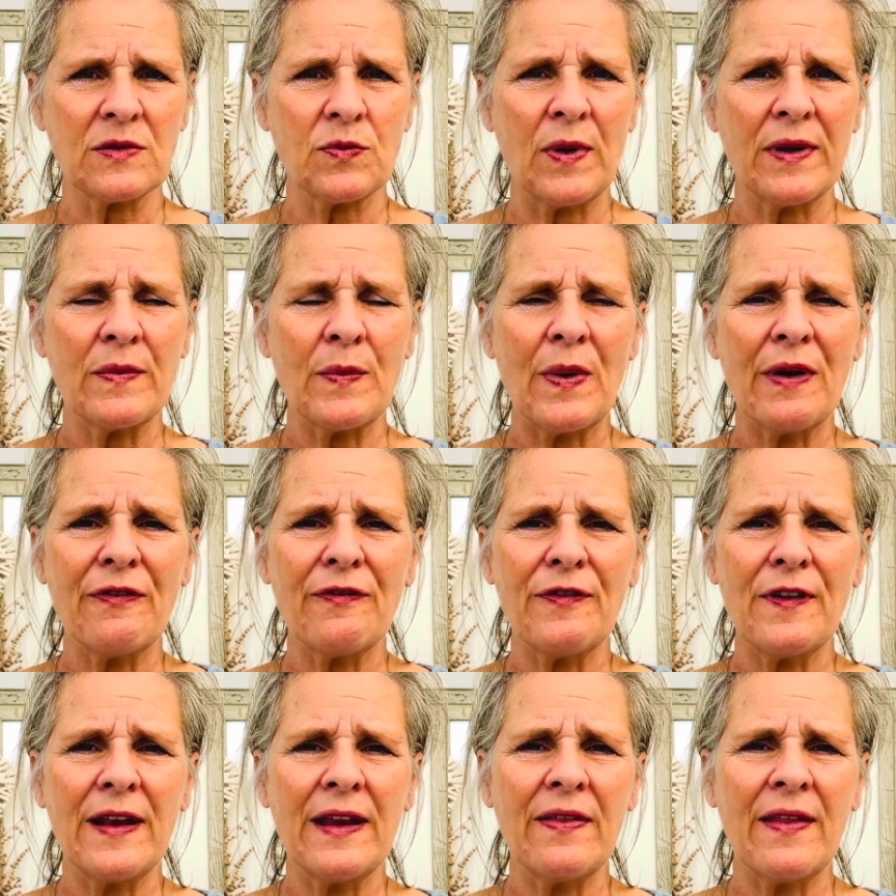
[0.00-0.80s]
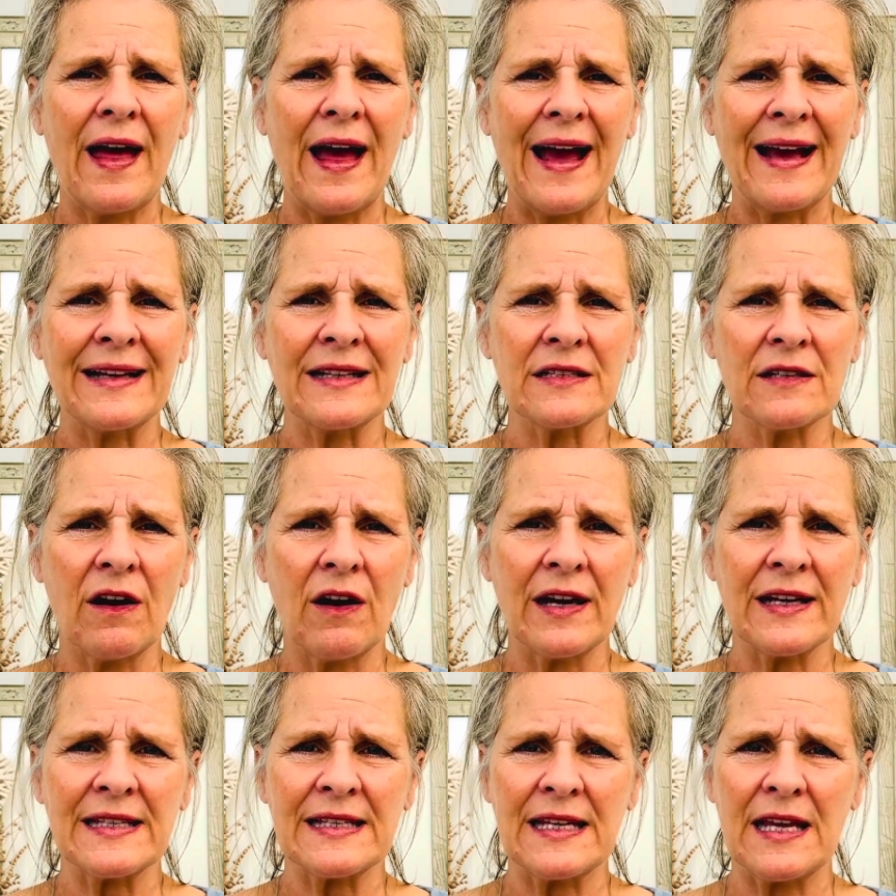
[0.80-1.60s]
when we're feeling that
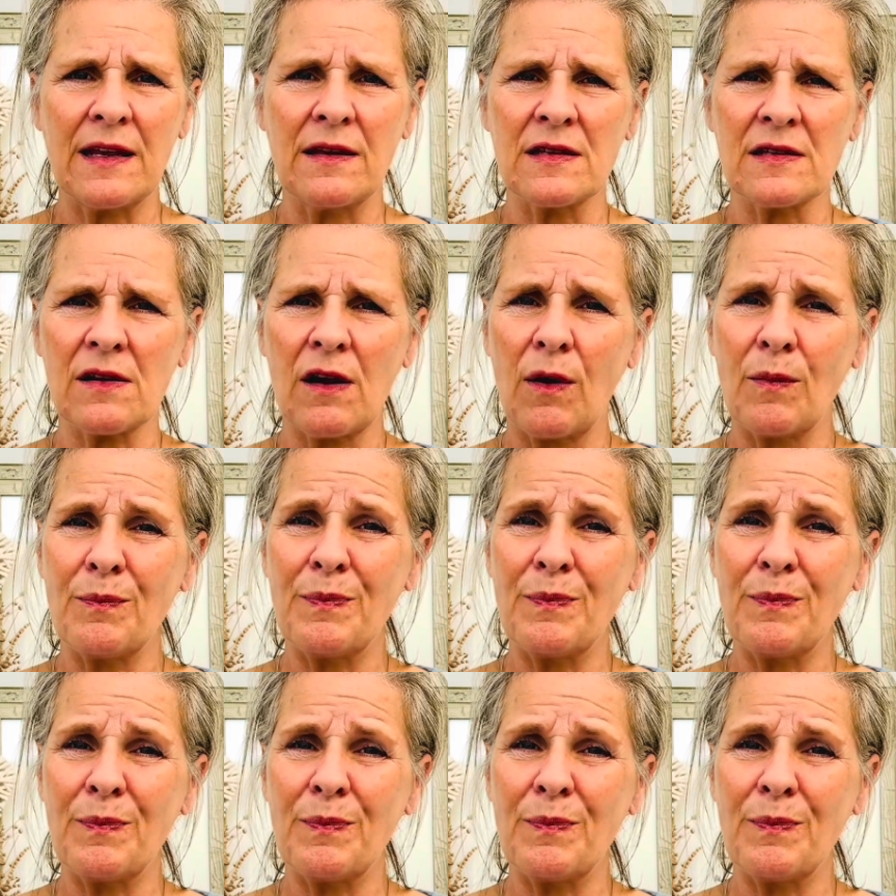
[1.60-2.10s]
anxiety start